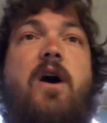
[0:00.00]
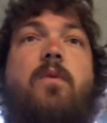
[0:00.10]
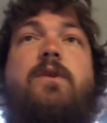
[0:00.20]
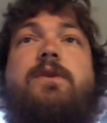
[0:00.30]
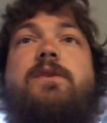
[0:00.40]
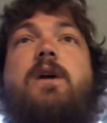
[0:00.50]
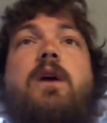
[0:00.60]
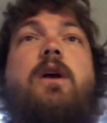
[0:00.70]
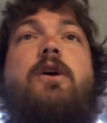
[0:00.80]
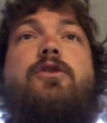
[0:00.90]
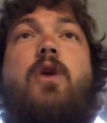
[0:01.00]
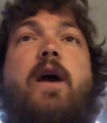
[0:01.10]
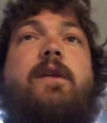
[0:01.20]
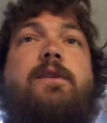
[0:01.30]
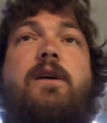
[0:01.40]
was
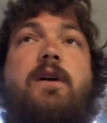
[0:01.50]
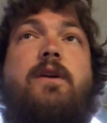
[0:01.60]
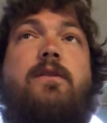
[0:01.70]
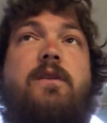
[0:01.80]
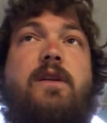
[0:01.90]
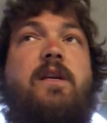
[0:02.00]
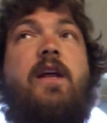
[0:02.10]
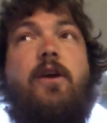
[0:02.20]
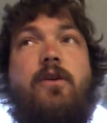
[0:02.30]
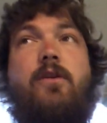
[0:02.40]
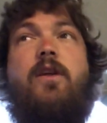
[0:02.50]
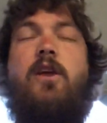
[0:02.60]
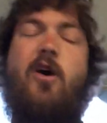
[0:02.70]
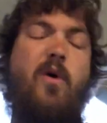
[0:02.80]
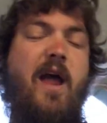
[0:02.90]
trying to get
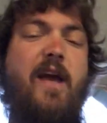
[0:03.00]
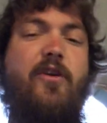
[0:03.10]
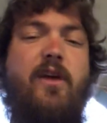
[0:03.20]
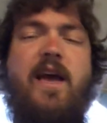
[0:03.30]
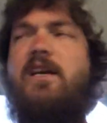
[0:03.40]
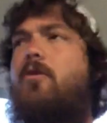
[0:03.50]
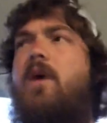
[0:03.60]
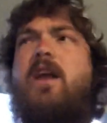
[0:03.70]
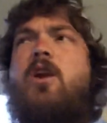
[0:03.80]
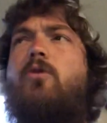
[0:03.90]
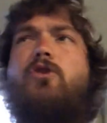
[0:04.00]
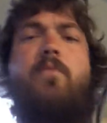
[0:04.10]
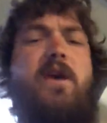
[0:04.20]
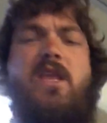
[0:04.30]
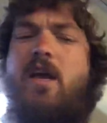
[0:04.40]
an accurate cast. Everybody knows you
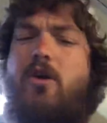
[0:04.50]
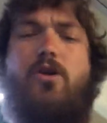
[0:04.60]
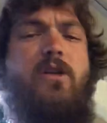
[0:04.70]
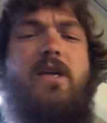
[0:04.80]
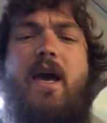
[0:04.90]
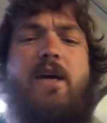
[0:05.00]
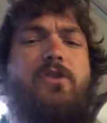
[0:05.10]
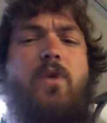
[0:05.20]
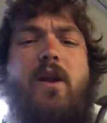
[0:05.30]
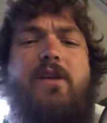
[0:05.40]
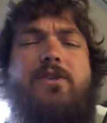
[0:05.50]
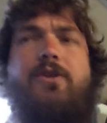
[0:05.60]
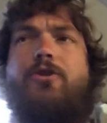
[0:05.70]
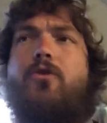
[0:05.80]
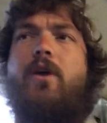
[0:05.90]
make that good cast right next to
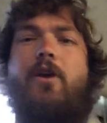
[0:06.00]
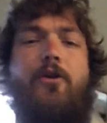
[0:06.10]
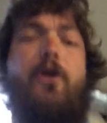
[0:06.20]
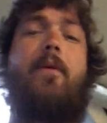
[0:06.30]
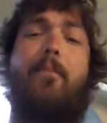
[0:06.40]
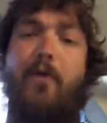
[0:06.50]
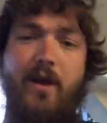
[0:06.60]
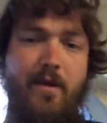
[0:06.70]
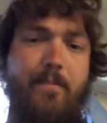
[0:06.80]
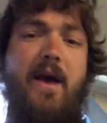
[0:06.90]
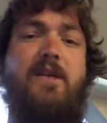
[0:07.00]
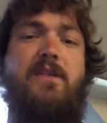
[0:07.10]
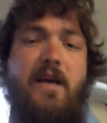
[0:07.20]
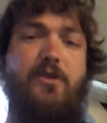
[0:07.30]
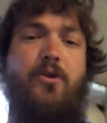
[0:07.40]
the tree, you're going to bring it past
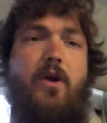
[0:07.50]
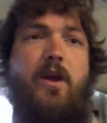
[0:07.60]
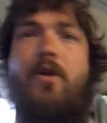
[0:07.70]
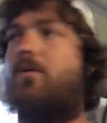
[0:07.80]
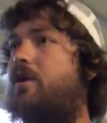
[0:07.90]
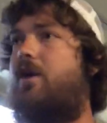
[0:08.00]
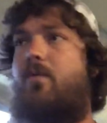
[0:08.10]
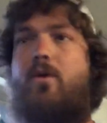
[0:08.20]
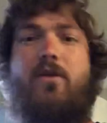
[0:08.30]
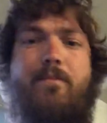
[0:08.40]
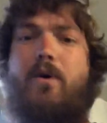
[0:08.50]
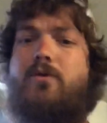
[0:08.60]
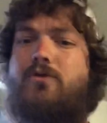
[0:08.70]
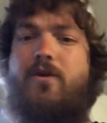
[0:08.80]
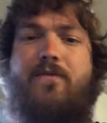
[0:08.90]
that tree. You don't care where the
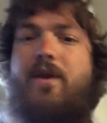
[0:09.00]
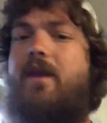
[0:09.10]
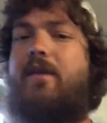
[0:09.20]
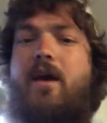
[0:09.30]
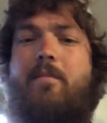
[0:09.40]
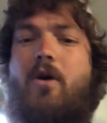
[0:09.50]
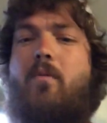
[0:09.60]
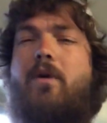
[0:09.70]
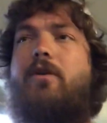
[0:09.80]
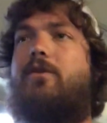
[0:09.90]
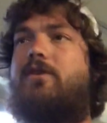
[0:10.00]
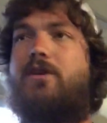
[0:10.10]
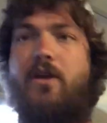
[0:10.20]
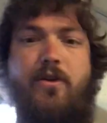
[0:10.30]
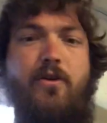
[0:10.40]
boat's drifting at that moment. You're just
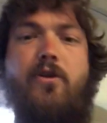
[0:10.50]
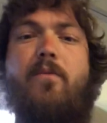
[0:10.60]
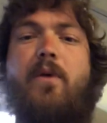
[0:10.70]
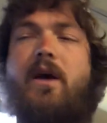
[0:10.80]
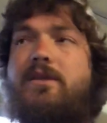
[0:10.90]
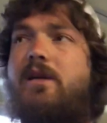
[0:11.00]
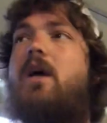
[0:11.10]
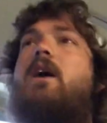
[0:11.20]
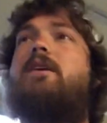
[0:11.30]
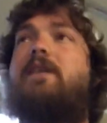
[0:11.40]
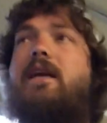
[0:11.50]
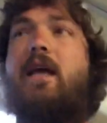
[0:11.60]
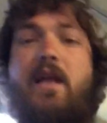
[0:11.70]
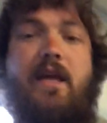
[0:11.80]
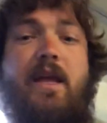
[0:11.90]
going to do your best to
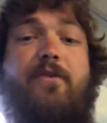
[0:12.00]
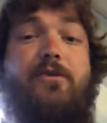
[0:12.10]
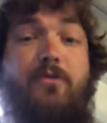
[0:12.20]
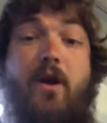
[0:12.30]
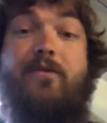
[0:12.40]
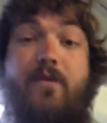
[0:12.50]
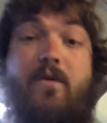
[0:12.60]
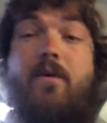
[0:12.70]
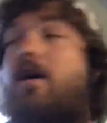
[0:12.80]
get it in the strike zone.